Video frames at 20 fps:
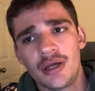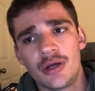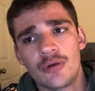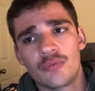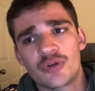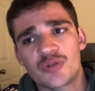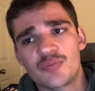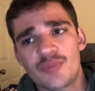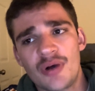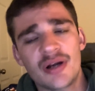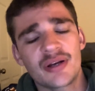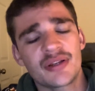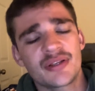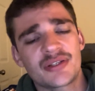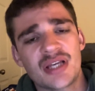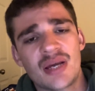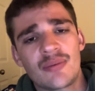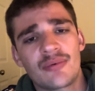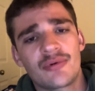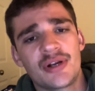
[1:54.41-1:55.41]
Responding to this
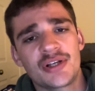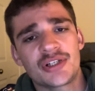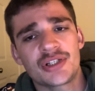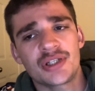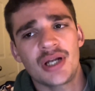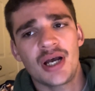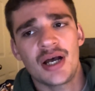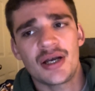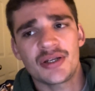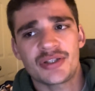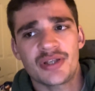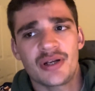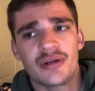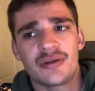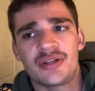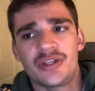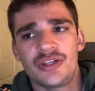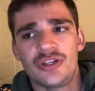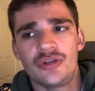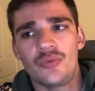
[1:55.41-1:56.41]
operation, us here at
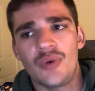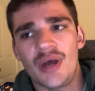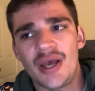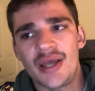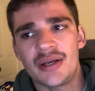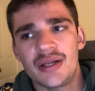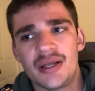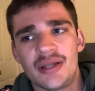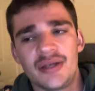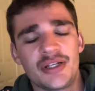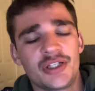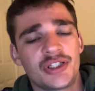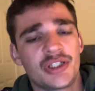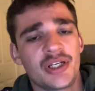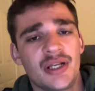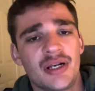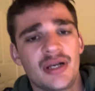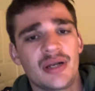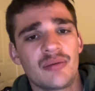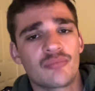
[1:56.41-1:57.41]
the UN
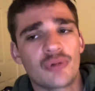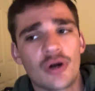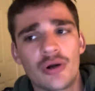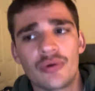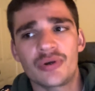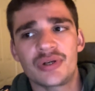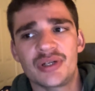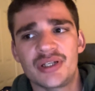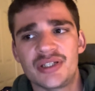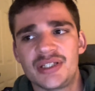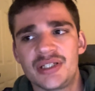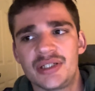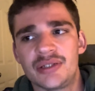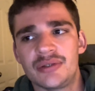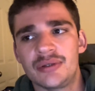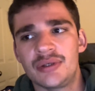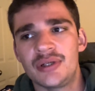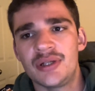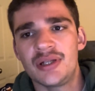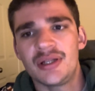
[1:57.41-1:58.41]
initiated and brokered a
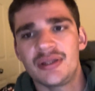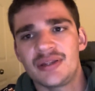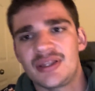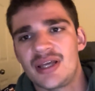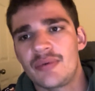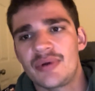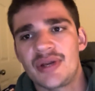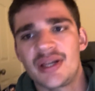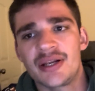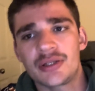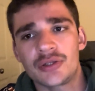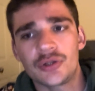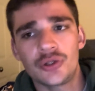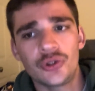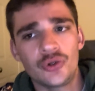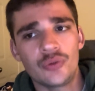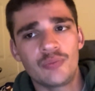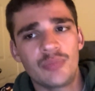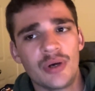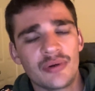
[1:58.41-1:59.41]
deal that would
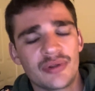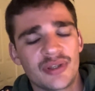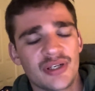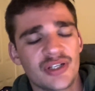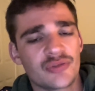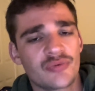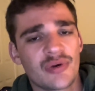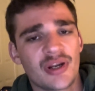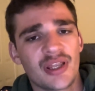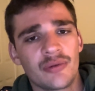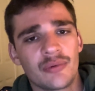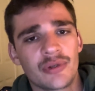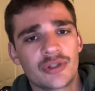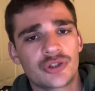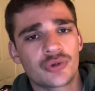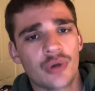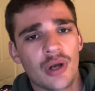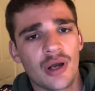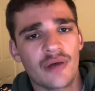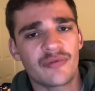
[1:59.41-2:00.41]
include both an Israeli
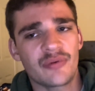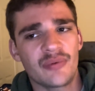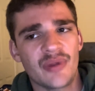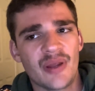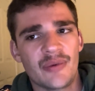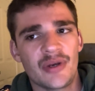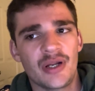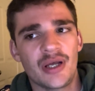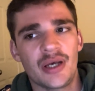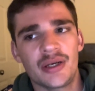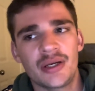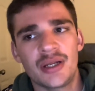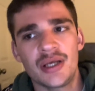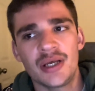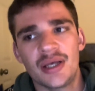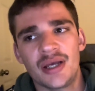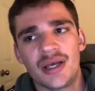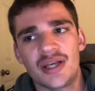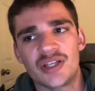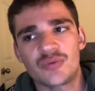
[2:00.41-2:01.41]
withdrawal from Lebanon,
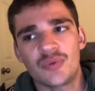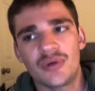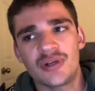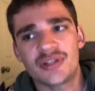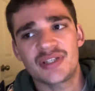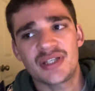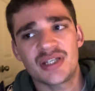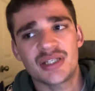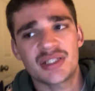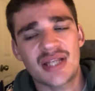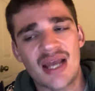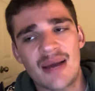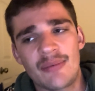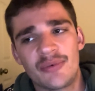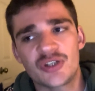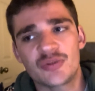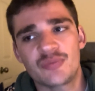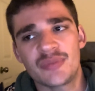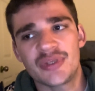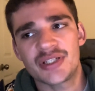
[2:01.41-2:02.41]
as well as the
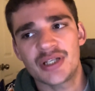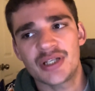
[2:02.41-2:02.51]
establishment